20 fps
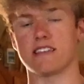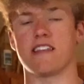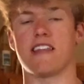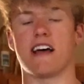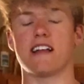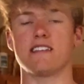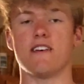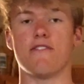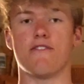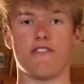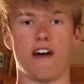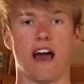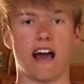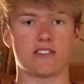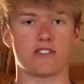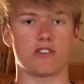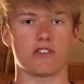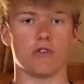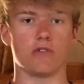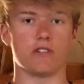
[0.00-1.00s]
and that's a
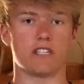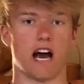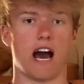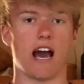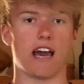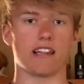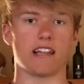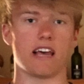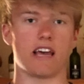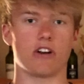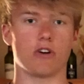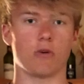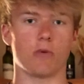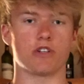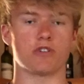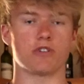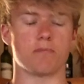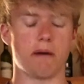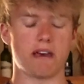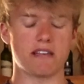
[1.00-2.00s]
vasodilator,
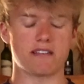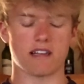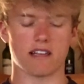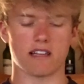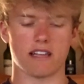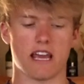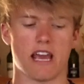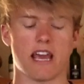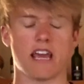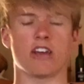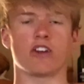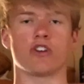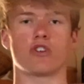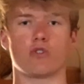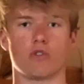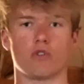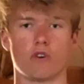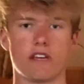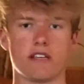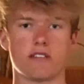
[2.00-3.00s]
which basically
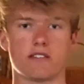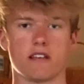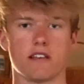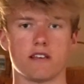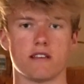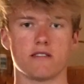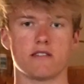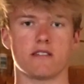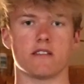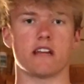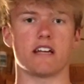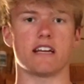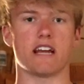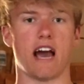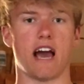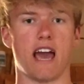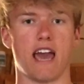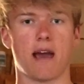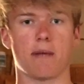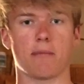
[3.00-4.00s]
increases the
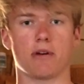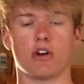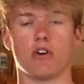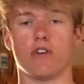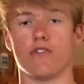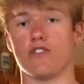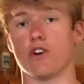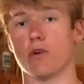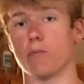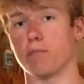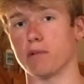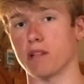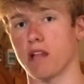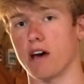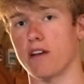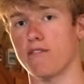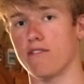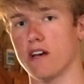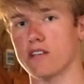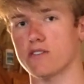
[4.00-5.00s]
diameter of your
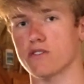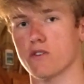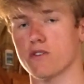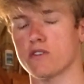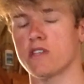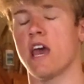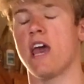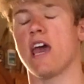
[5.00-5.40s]
blood vessels